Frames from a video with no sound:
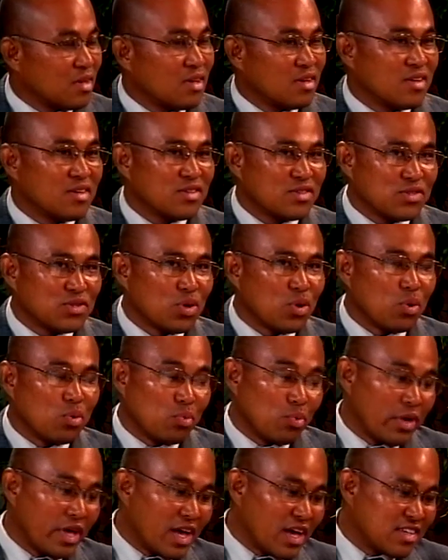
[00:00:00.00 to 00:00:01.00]
So we
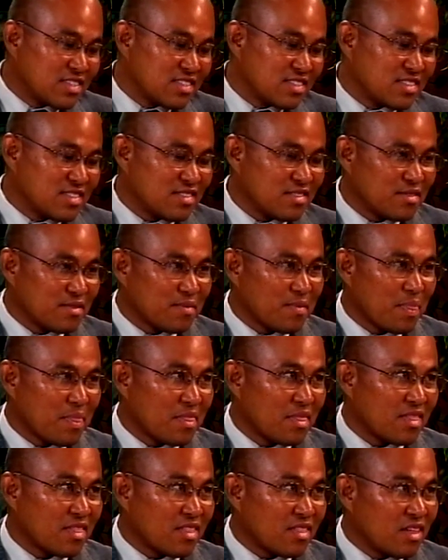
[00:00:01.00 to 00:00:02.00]
ask
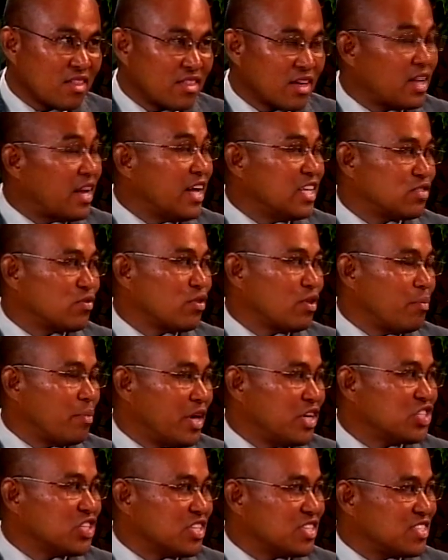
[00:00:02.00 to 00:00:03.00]
the clients for their
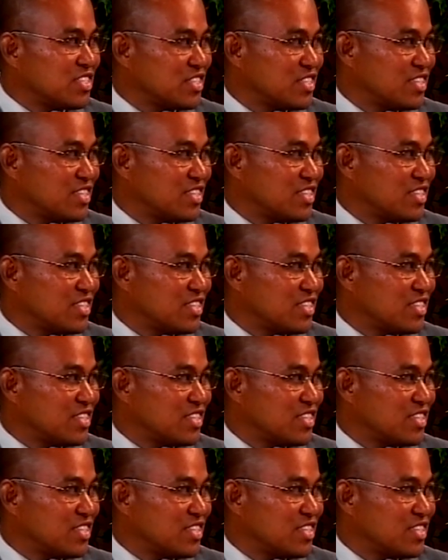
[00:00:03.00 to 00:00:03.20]
patience.